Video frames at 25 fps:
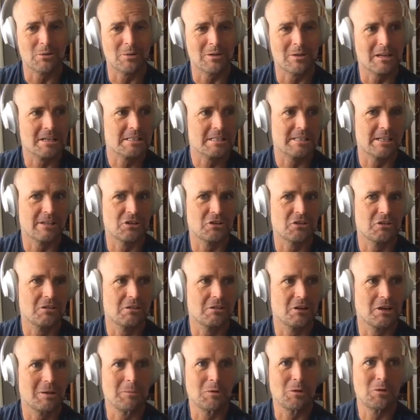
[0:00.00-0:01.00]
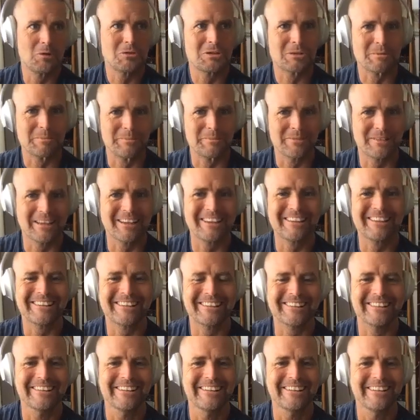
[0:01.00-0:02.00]
And I said, "I'm awesome, thank
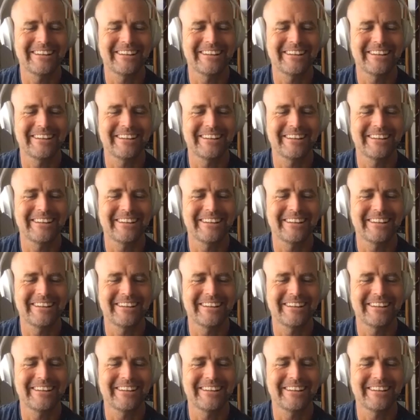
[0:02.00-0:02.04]
you."